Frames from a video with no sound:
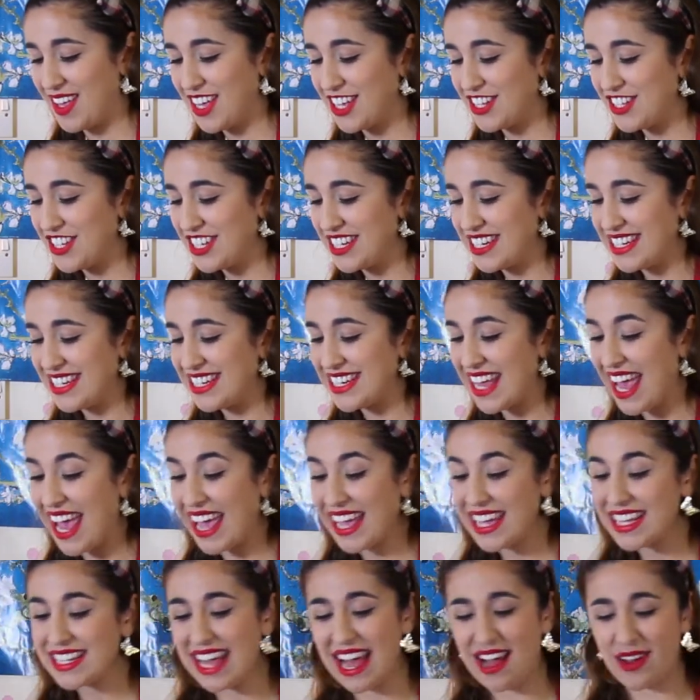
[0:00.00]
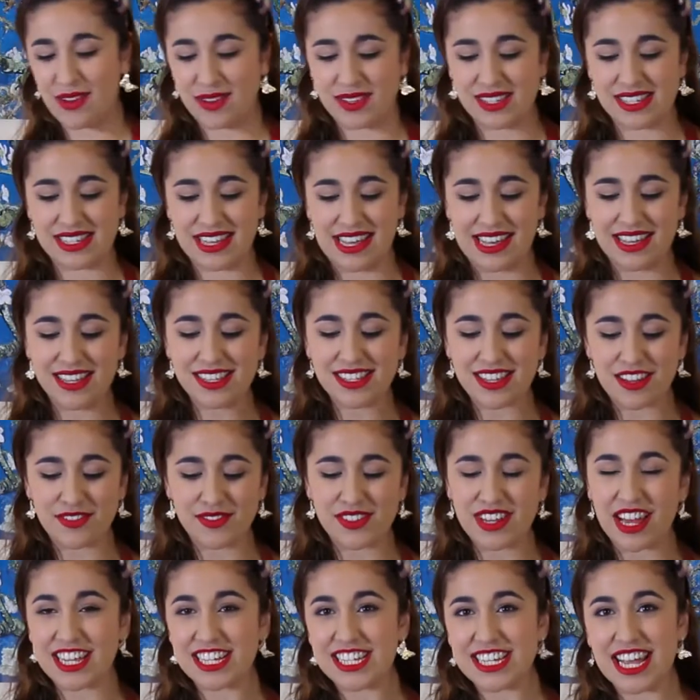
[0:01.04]
Going to need 8 ounces of
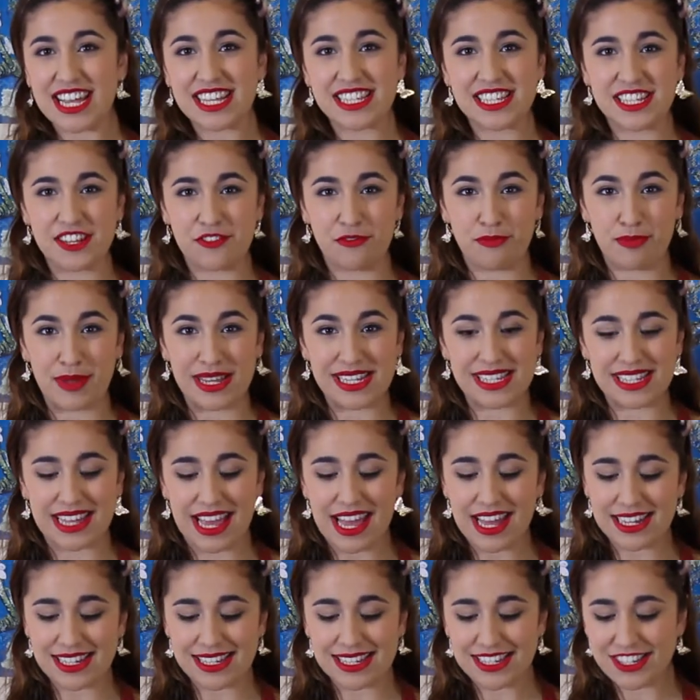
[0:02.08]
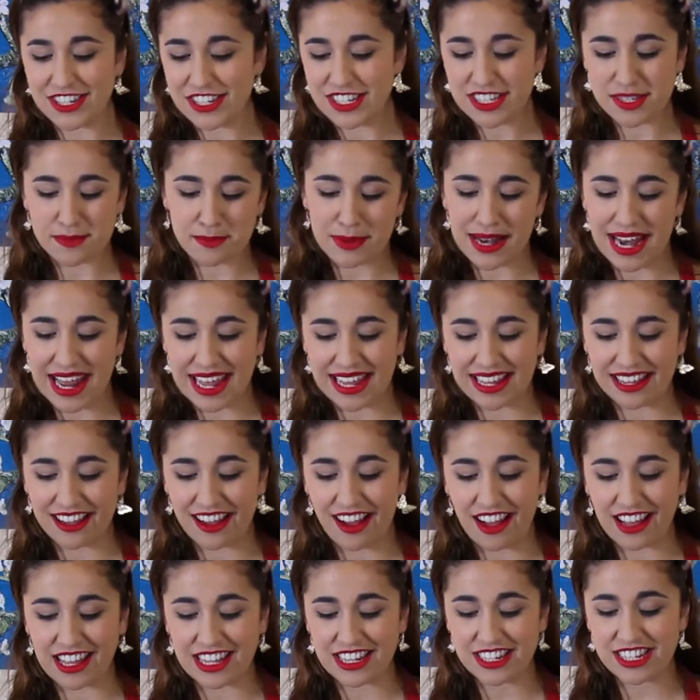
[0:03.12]
digestive biscuits, just the plain
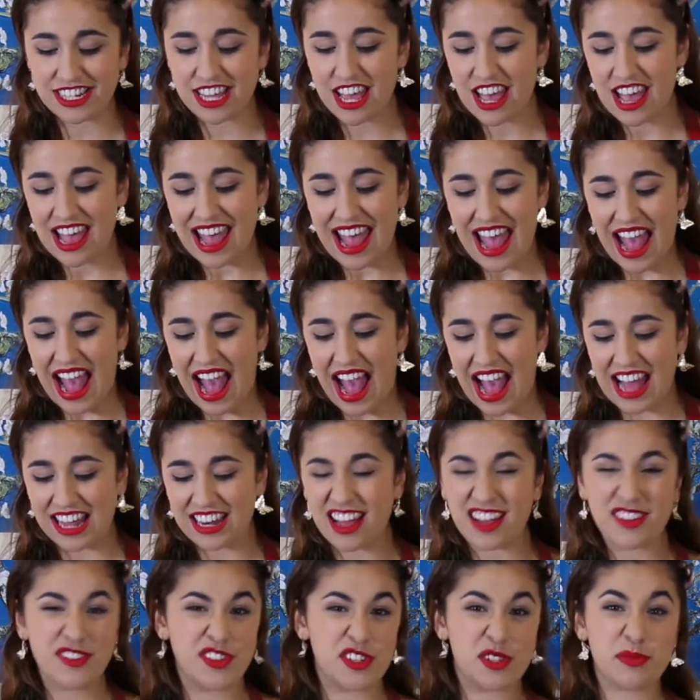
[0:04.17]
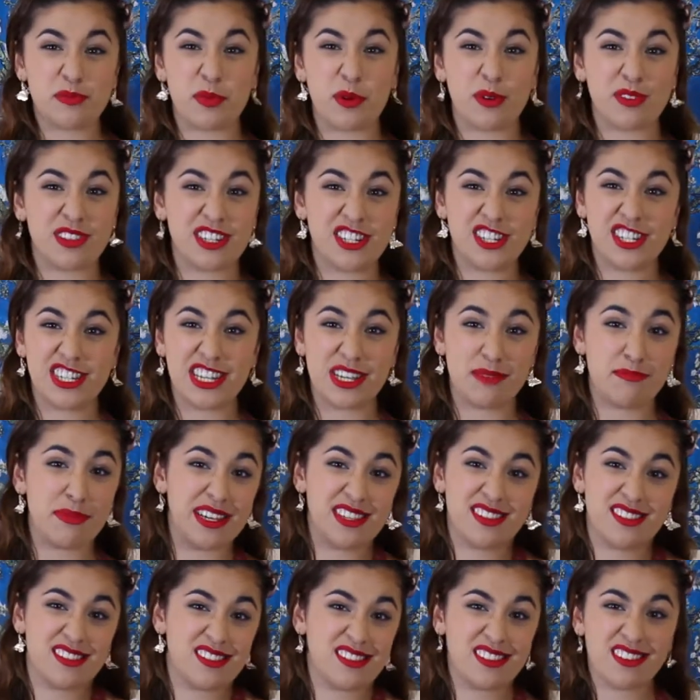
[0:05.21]
kind, and I've just bought the
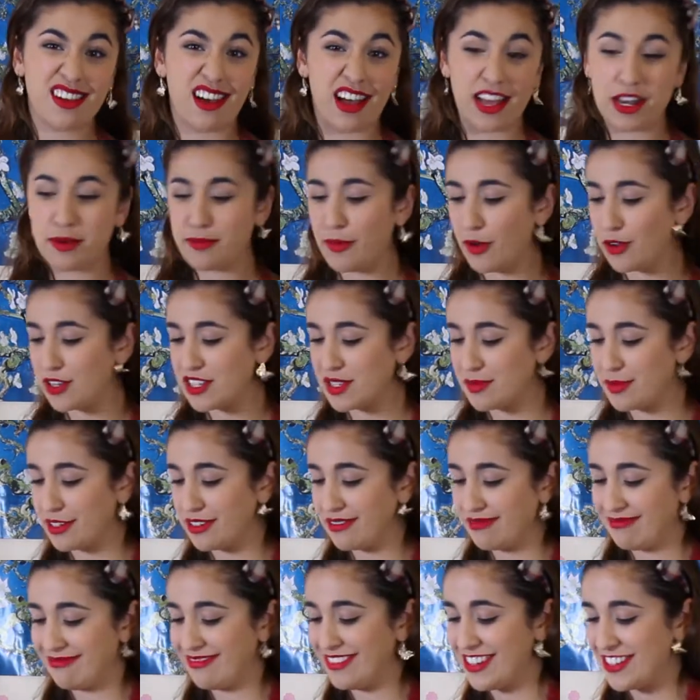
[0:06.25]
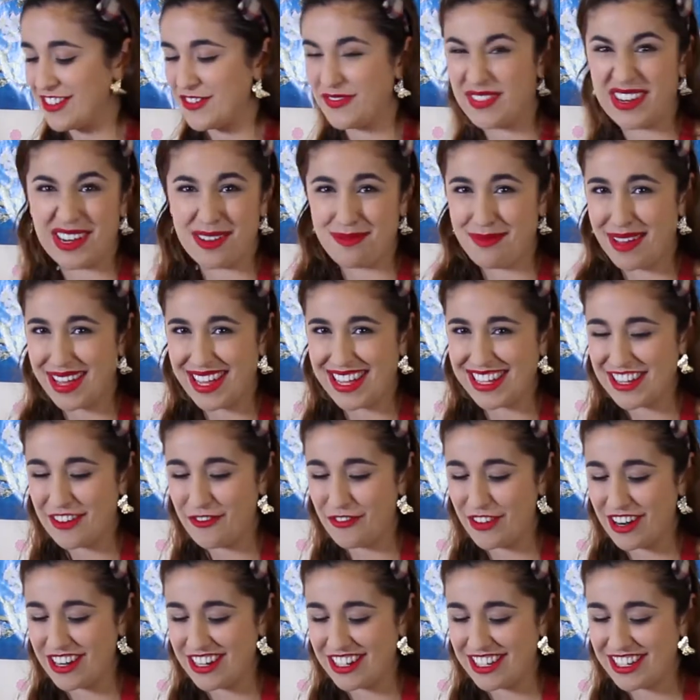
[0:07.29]
cheapest kind possible, doesn't really make a
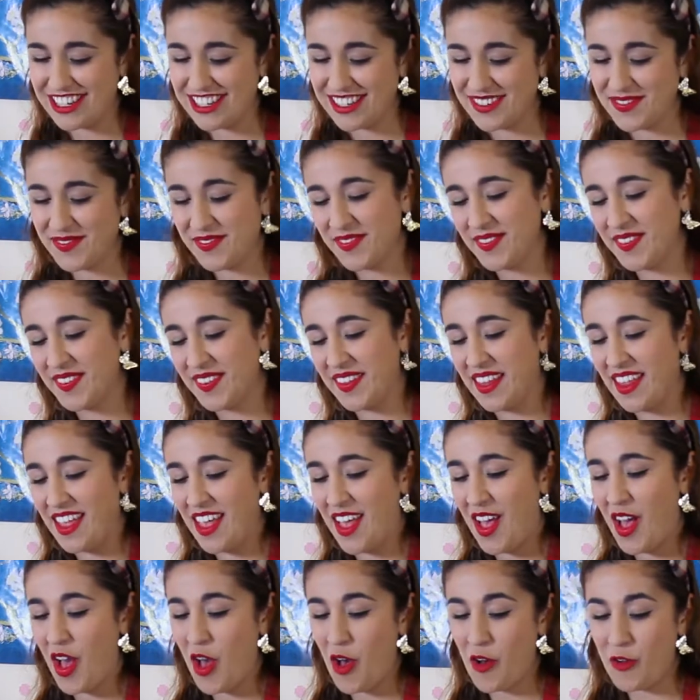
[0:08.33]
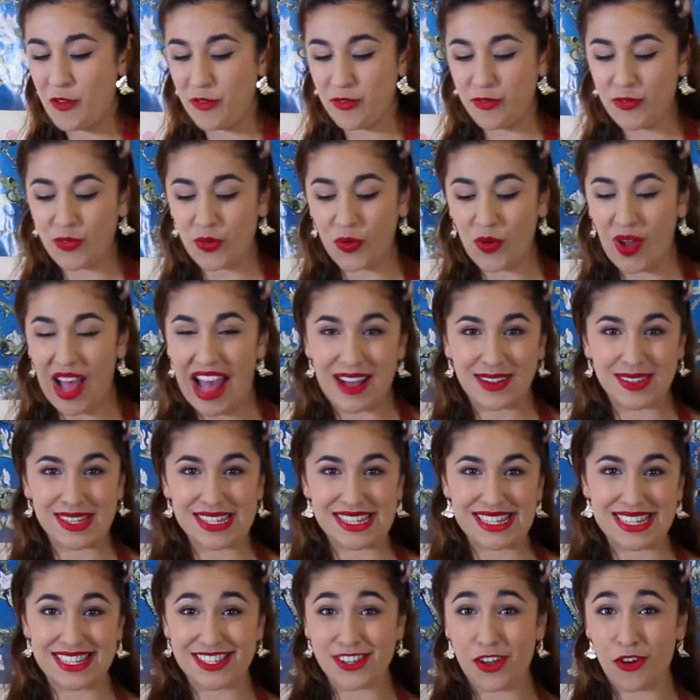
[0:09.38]
difference. 4
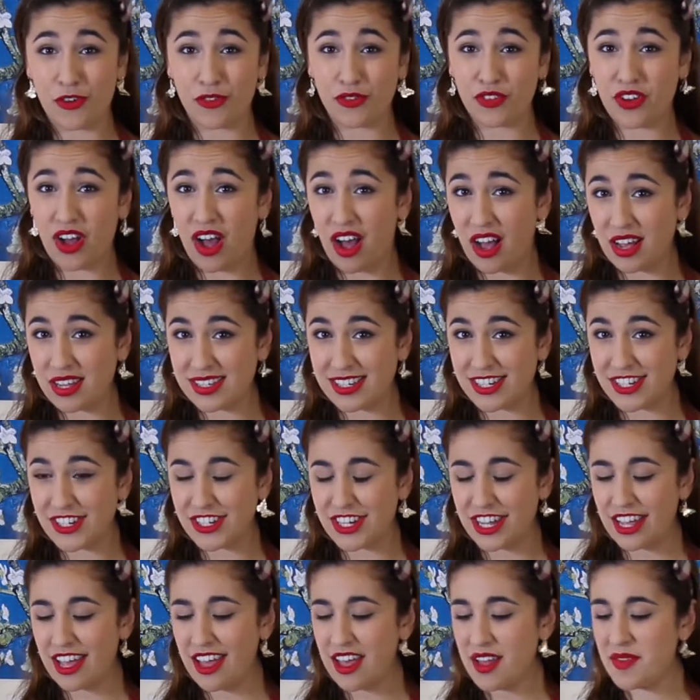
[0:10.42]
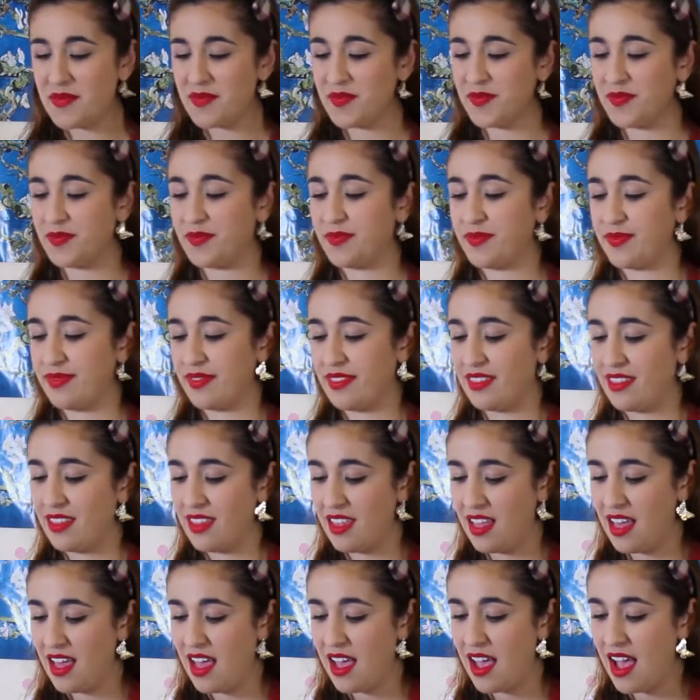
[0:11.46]
ounces of caster sugar,
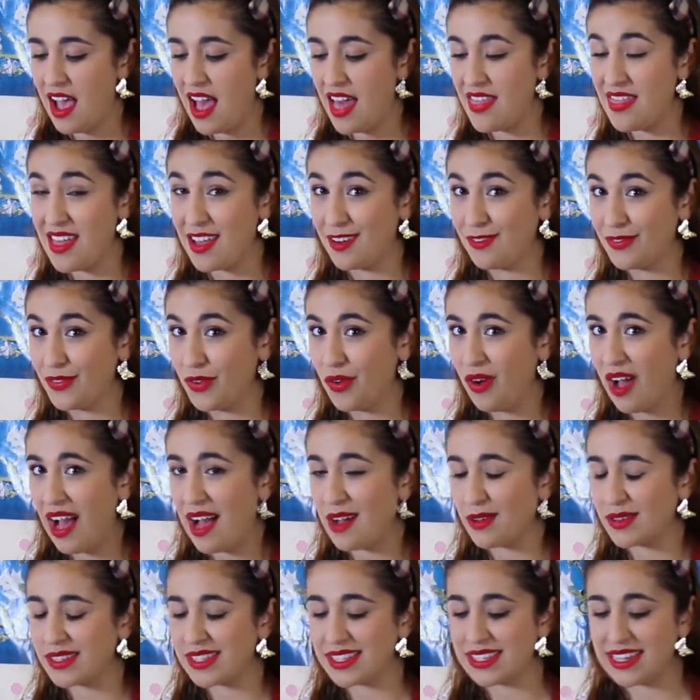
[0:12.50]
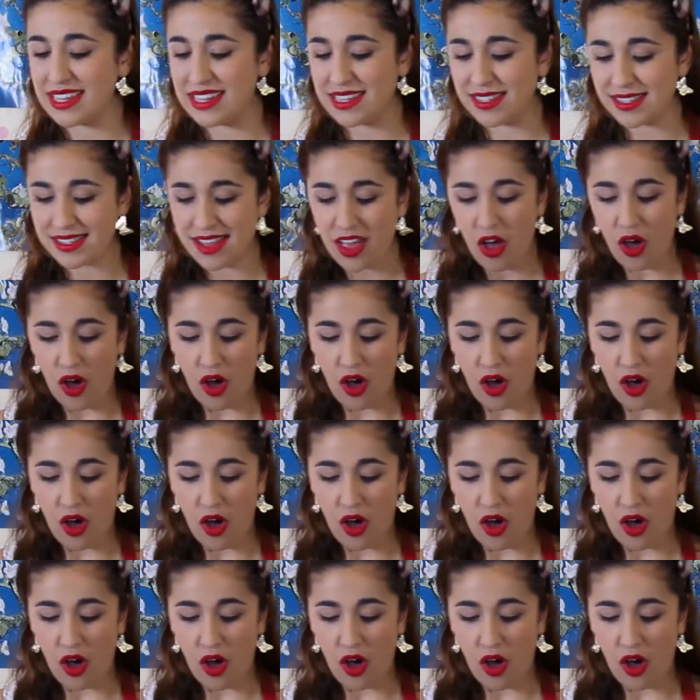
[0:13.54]
and then 4 ounces